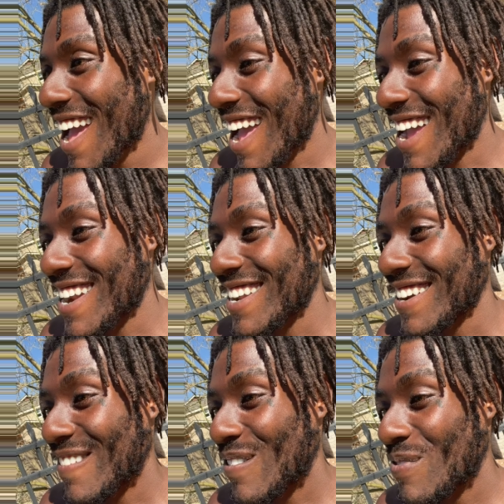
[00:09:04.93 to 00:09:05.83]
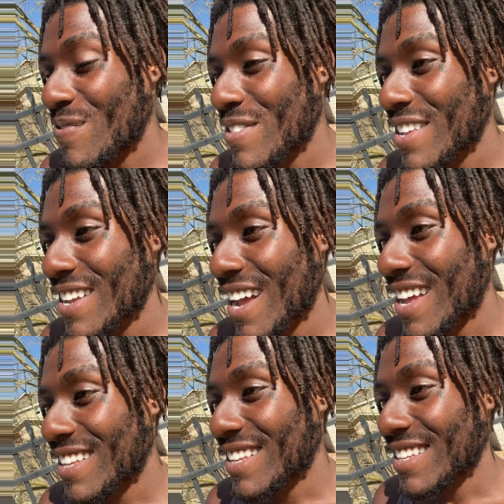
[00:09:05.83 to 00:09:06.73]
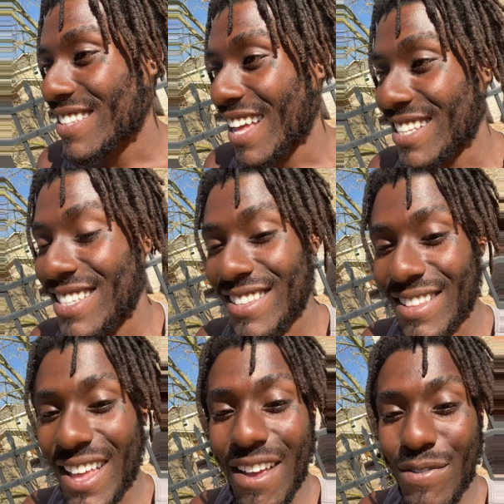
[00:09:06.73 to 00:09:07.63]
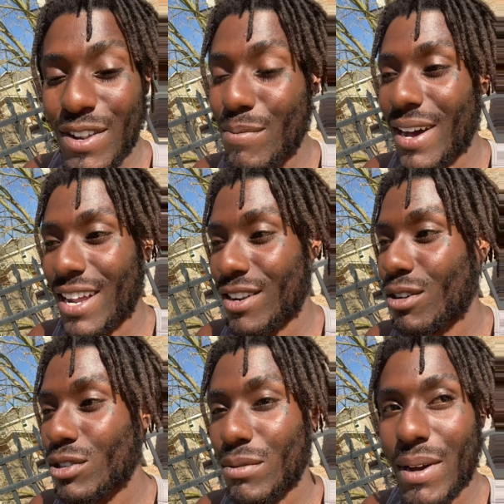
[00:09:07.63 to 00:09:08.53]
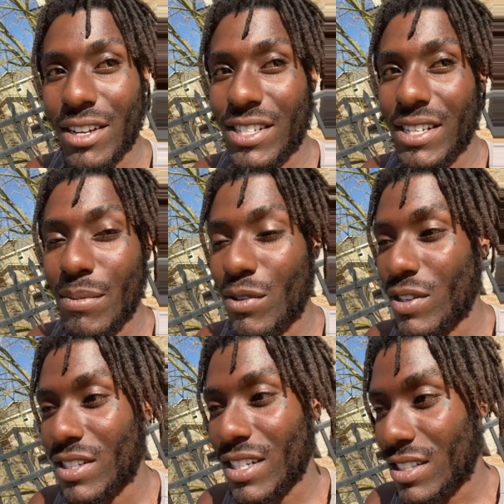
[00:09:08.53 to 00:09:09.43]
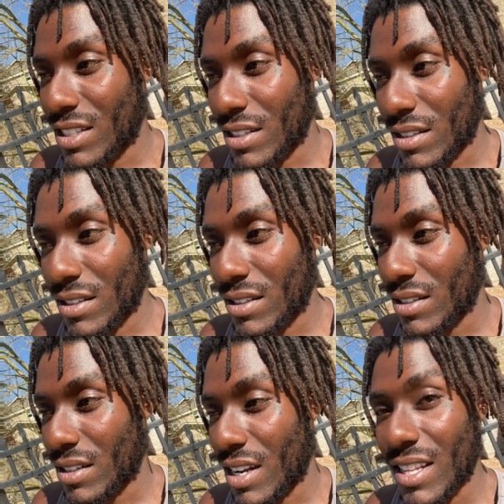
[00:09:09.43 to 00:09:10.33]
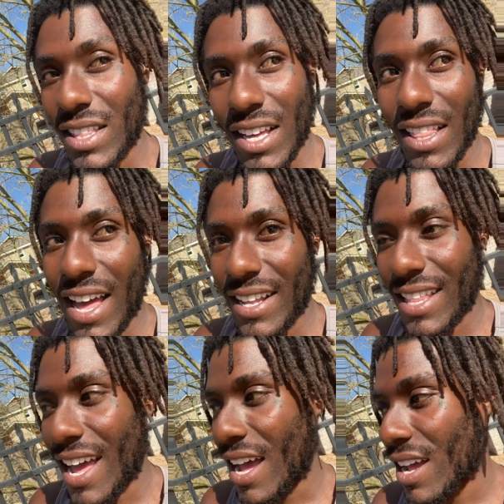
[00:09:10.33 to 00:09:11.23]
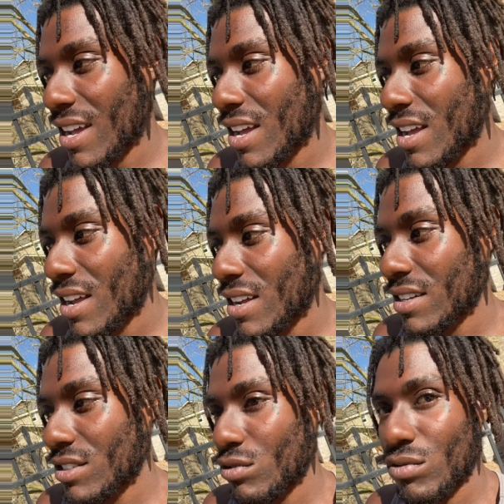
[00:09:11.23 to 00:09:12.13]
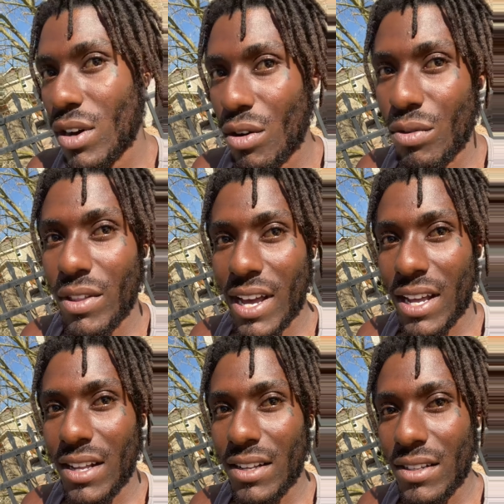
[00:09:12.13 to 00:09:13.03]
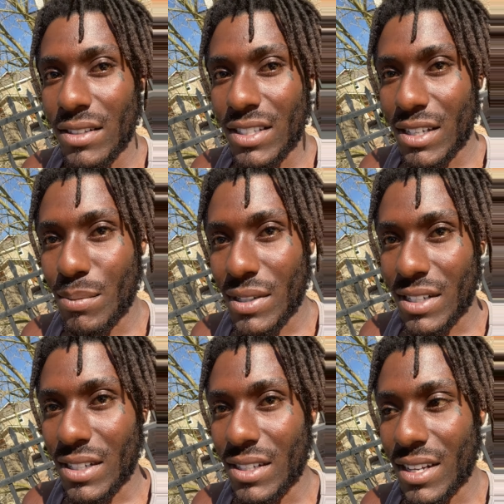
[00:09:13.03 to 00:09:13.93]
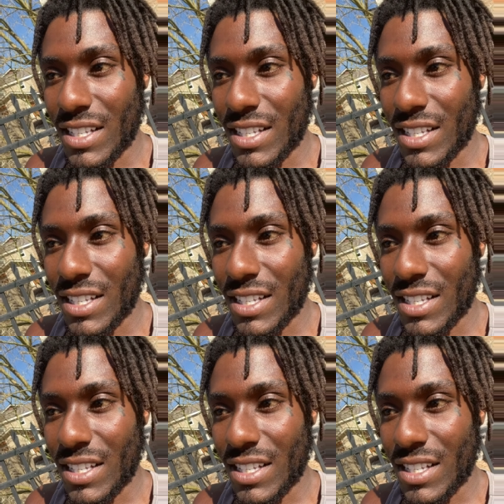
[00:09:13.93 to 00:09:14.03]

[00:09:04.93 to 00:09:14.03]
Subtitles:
And that, if anybody knows about semen retention, anything like that, you know that semen